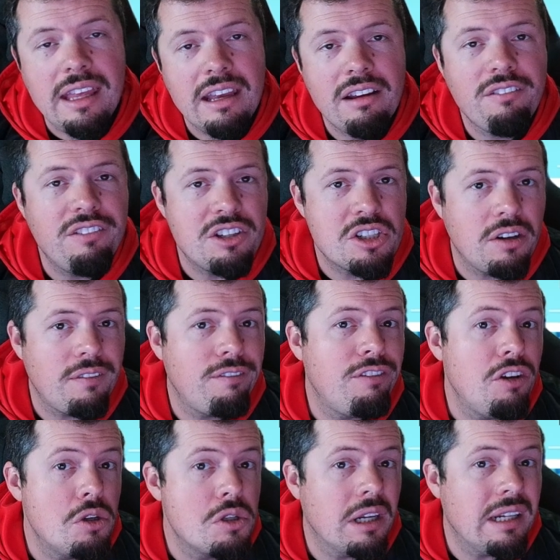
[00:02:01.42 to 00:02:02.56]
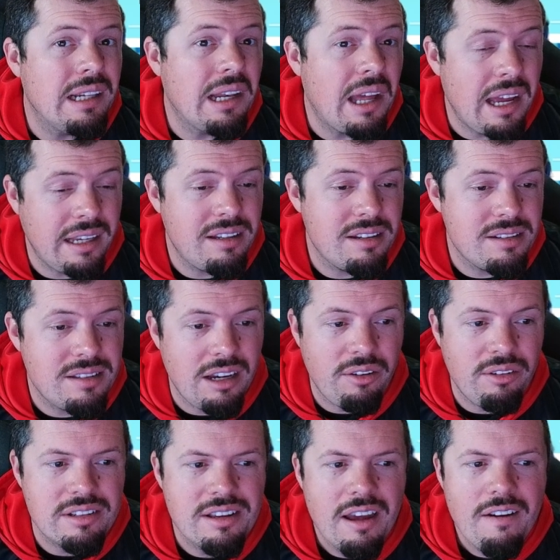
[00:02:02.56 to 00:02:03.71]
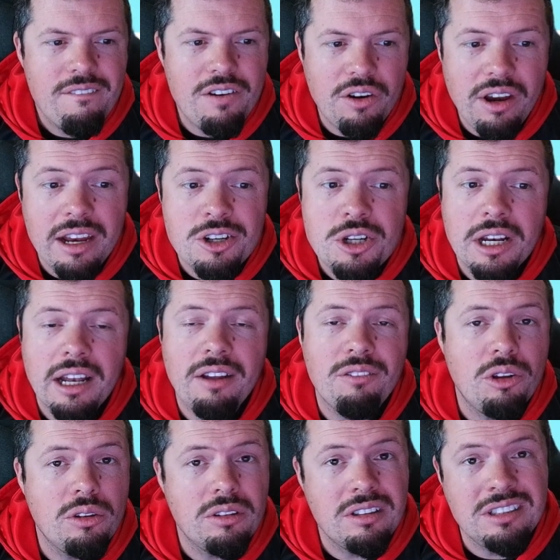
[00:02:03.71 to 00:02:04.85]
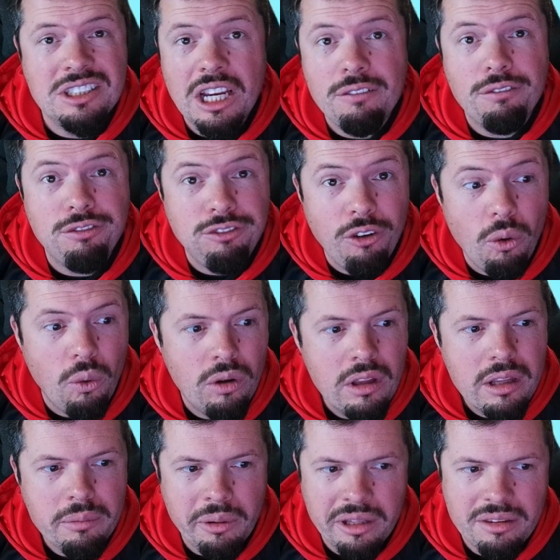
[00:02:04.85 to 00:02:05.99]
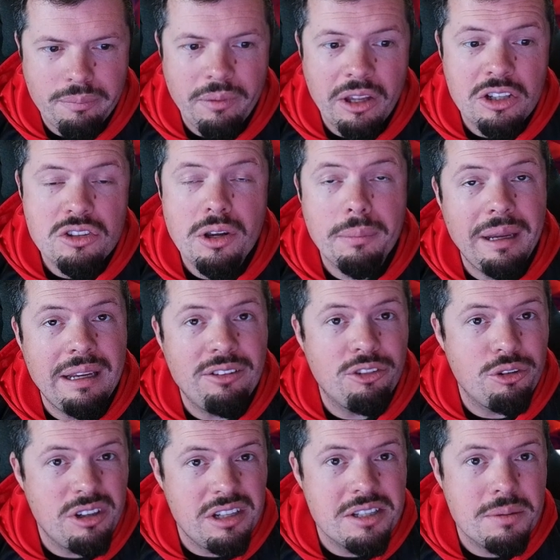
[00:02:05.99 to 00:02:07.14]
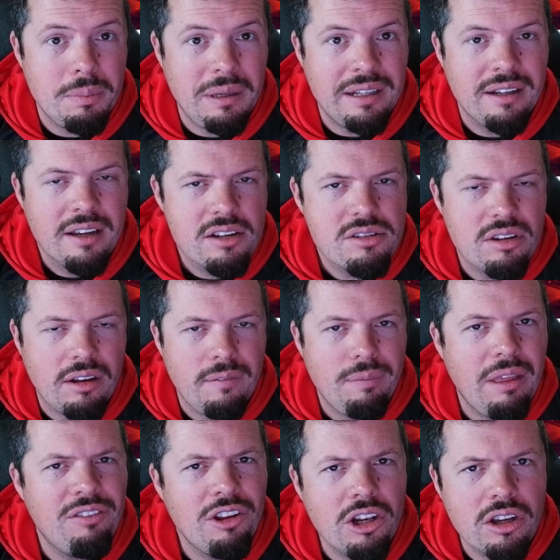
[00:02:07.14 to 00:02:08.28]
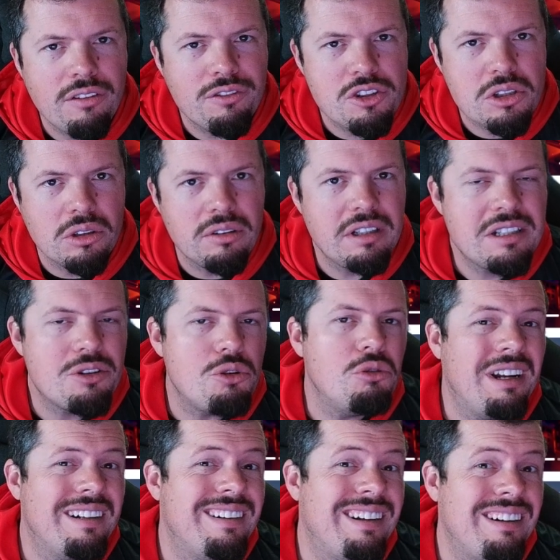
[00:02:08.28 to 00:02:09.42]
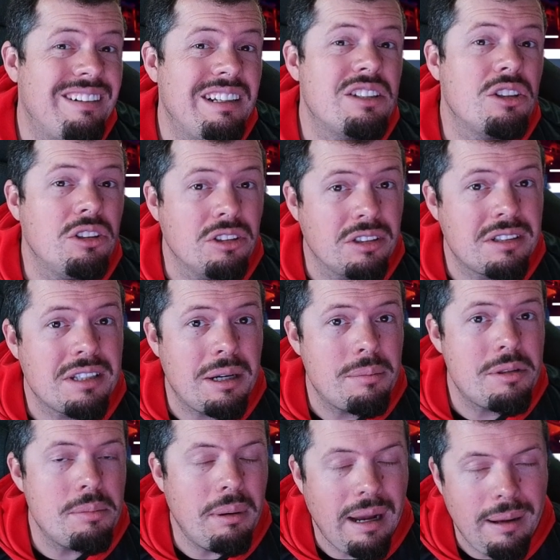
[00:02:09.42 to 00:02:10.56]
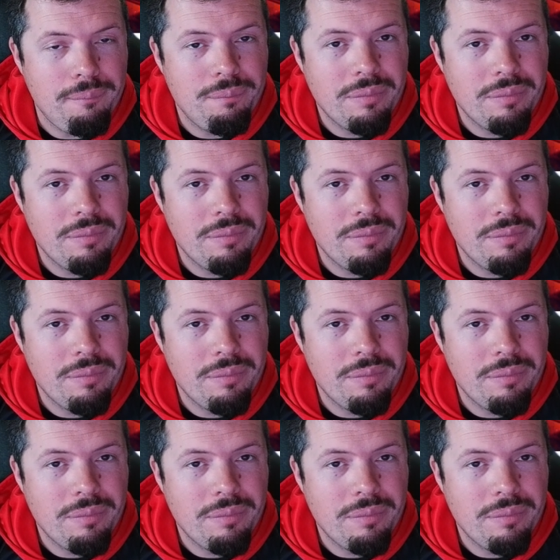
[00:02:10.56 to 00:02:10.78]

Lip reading: Hikvision Future Light series, very entry level Gen 4 with a top end read speed. So if you're looking for storage right now, it's a good time to buy.